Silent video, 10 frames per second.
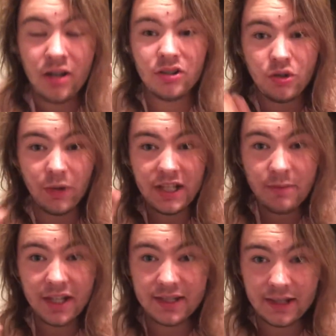20
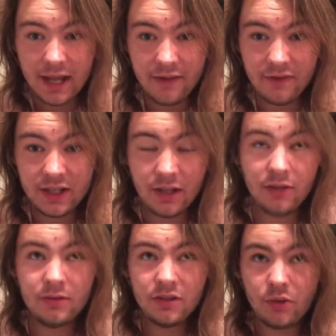minutes of that video.
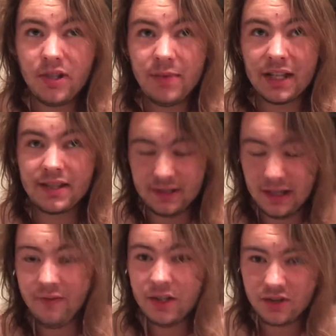20 minutes.
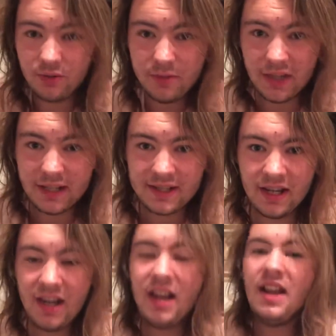That video is 20 minutes.
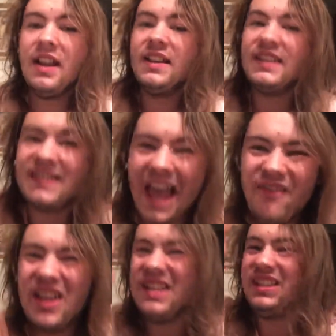
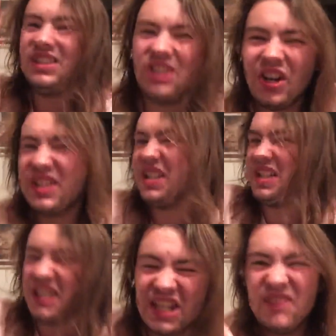7 doesn't
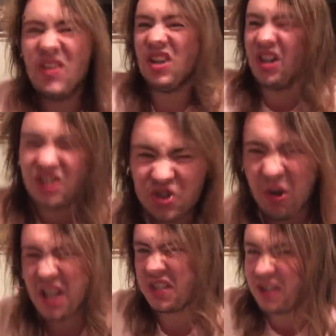even
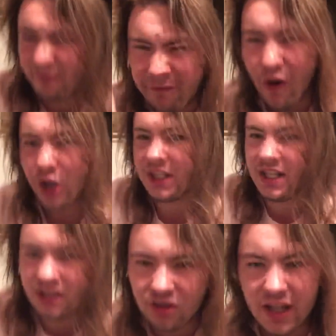address the
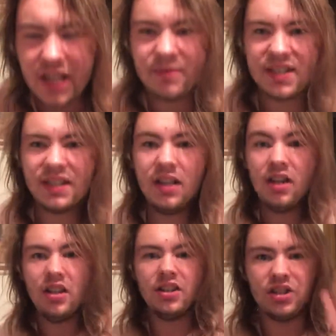fucking claims.
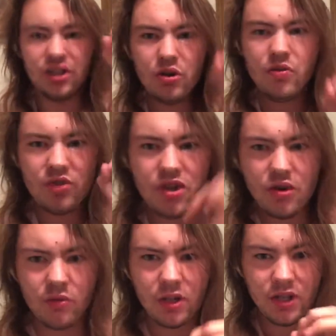
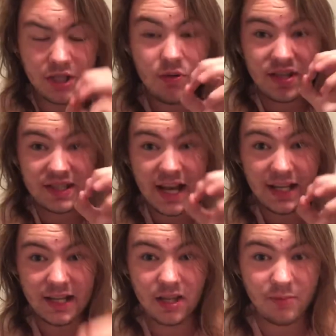You
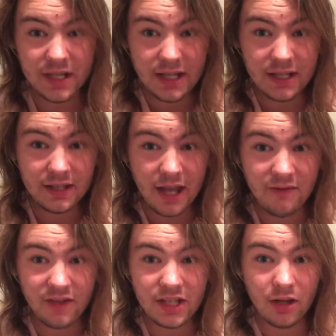stated in the beginning of
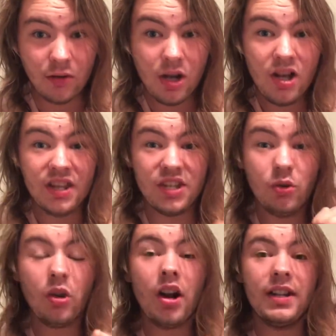that video that
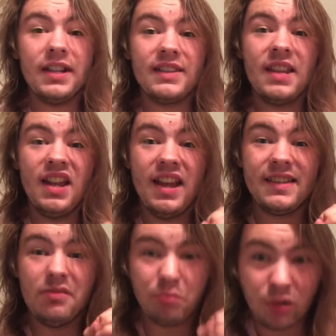your audience
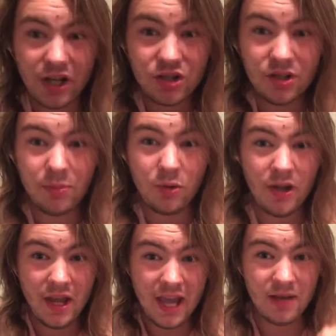is
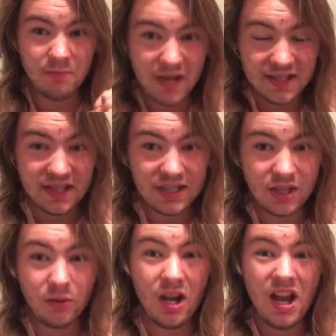impressionable and misses
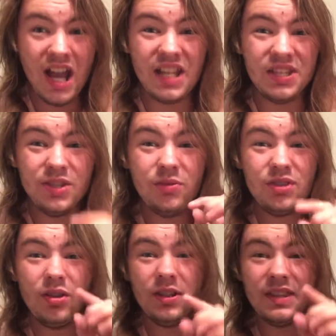you. And you
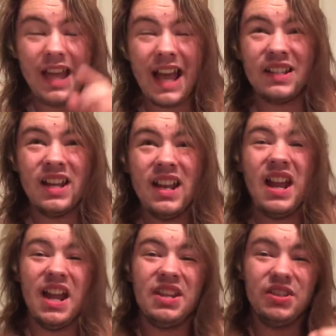took that,
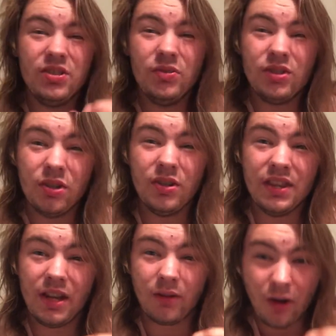and you took
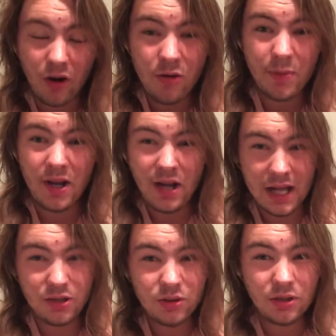their hope,
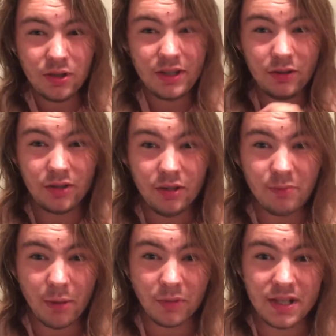and you took their good
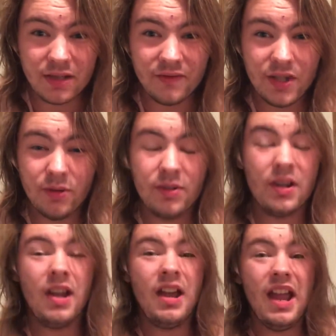memories of you,
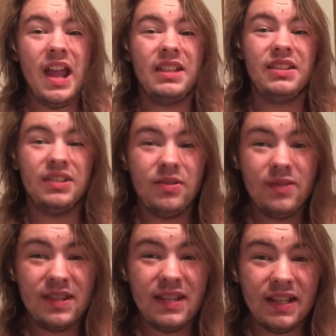and
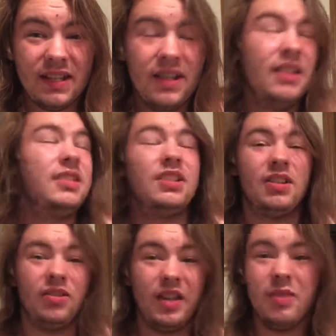used it to
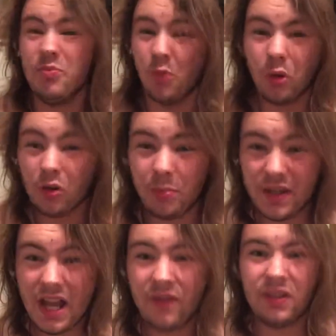claim moral
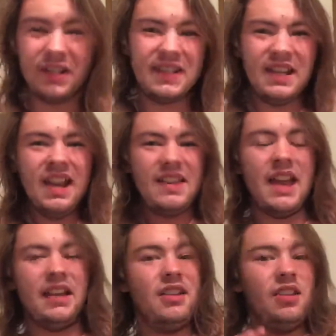benevolence.
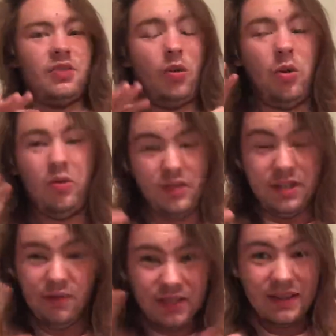
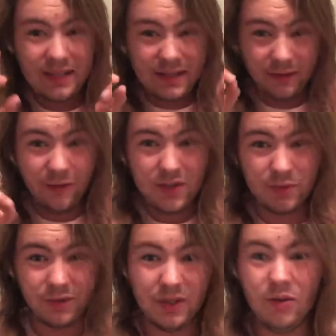You did this in the first
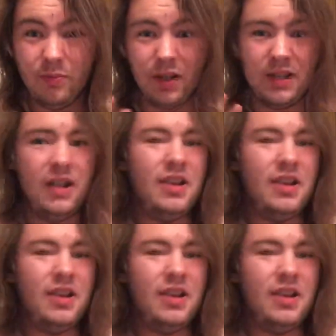one too, but